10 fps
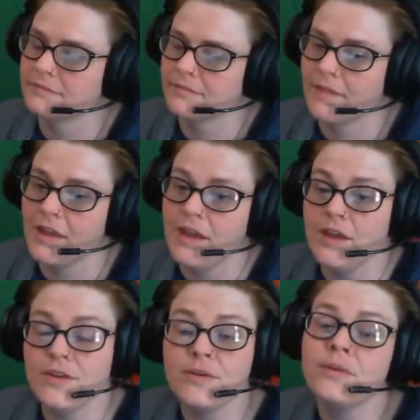
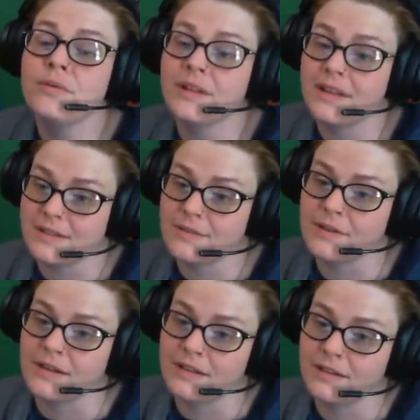You can read this
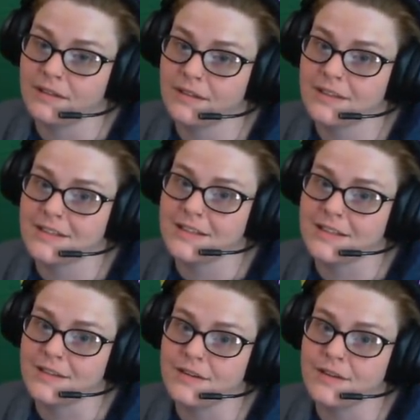one because this
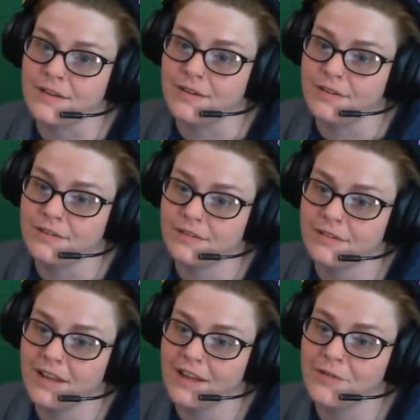is you're cute,
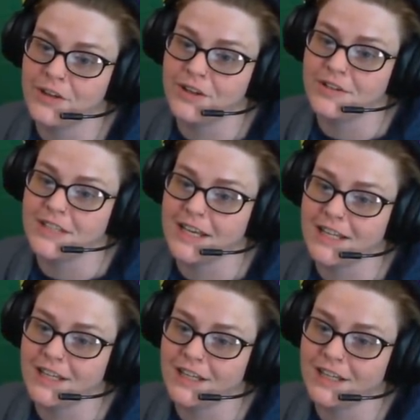and we're cute together.
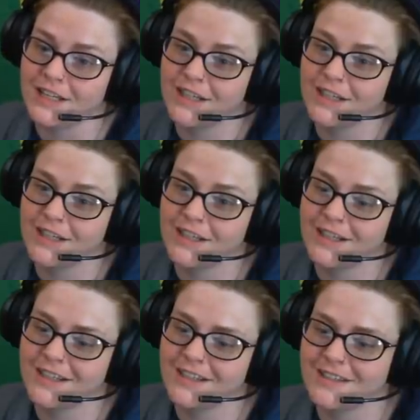
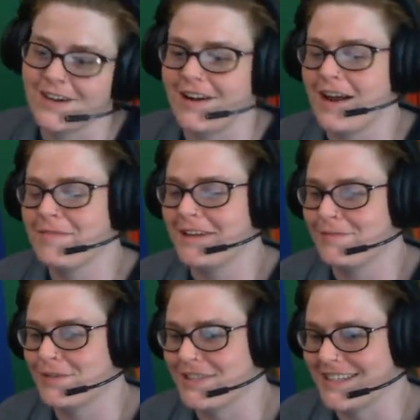Sorry, I'm getting
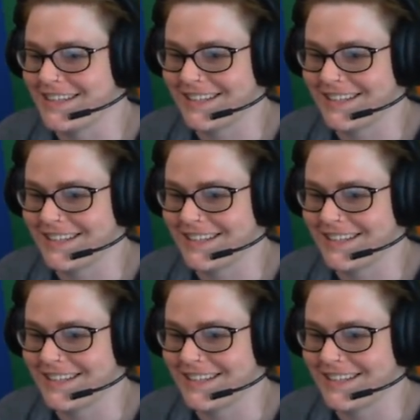persnickety